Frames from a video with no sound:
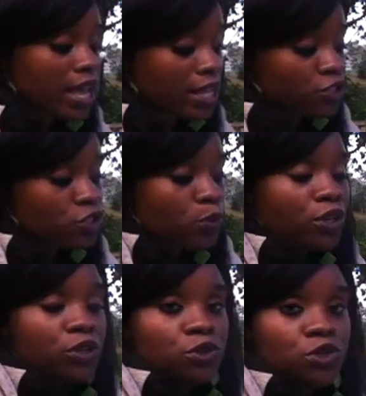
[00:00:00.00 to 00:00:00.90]
And so
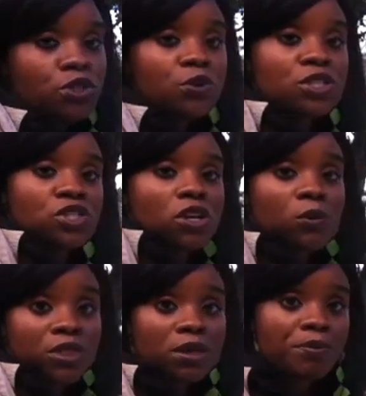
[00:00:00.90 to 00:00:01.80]
what you do is
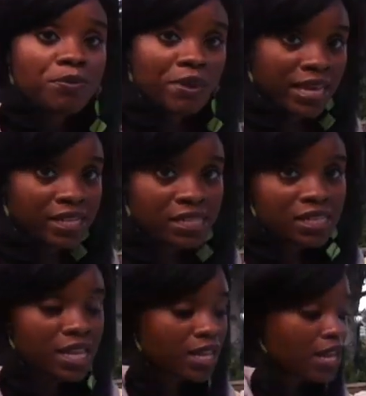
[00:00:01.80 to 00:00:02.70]
start with a
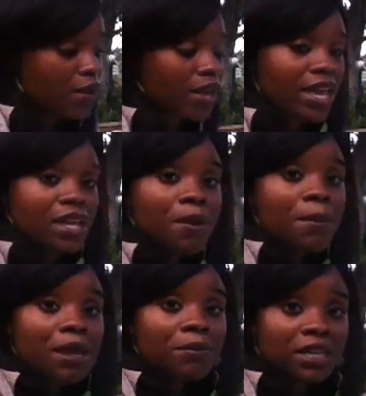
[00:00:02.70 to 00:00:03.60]
base. Now in
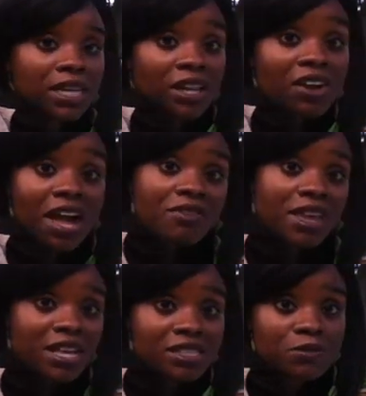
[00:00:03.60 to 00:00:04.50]
my bin here,
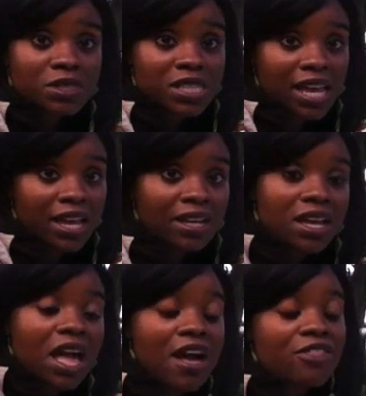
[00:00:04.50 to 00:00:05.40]
I've got some
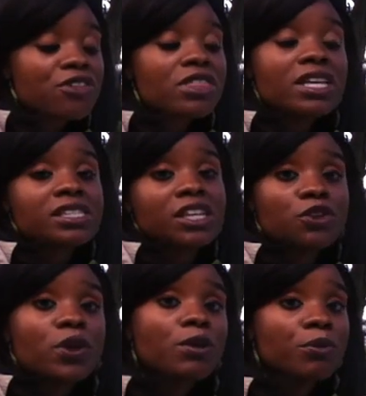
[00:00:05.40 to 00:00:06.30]
sand. Other things
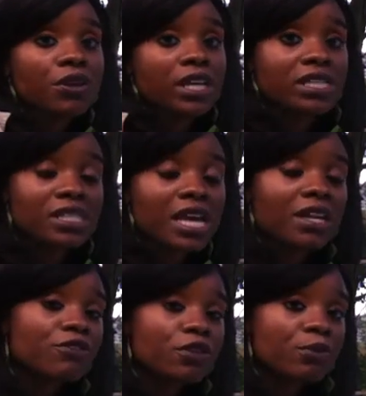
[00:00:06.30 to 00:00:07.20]
that you can put
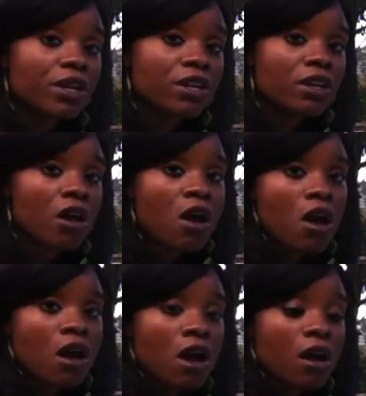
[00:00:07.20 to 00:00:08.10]
inside of your bin,
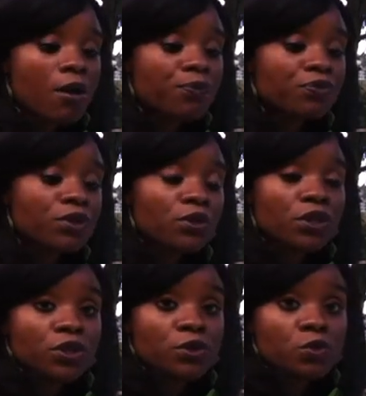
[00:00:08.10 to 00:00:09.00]

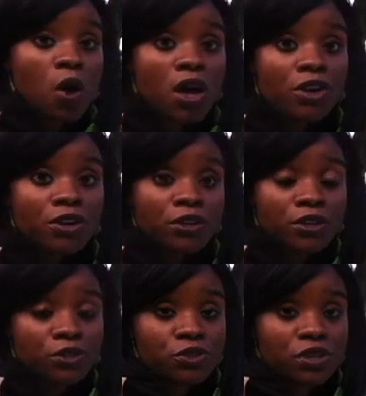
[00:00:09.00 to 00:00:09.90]
you can use water,
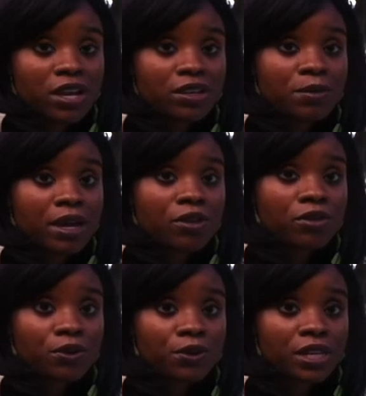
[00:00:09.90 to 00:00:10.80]
you can use dried
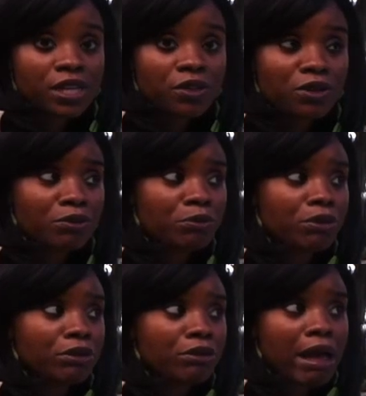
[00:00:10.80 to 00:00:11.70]
macaroni, you can
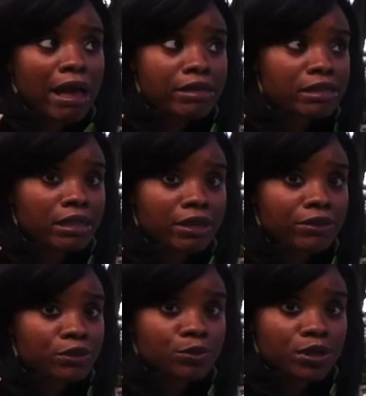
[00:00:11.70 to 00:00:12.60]
put grass in
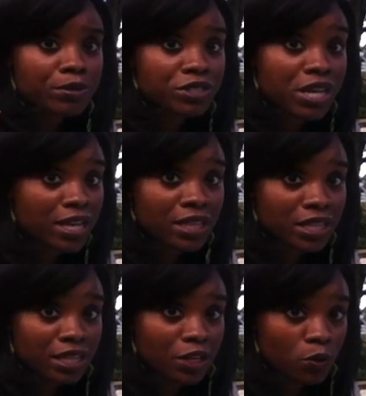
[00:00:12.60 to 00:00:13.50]
there. There's pretty much
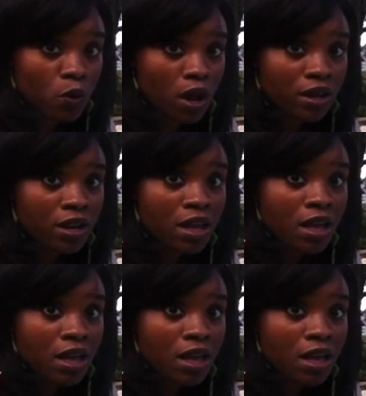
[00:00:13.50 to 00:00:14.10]
anything that you want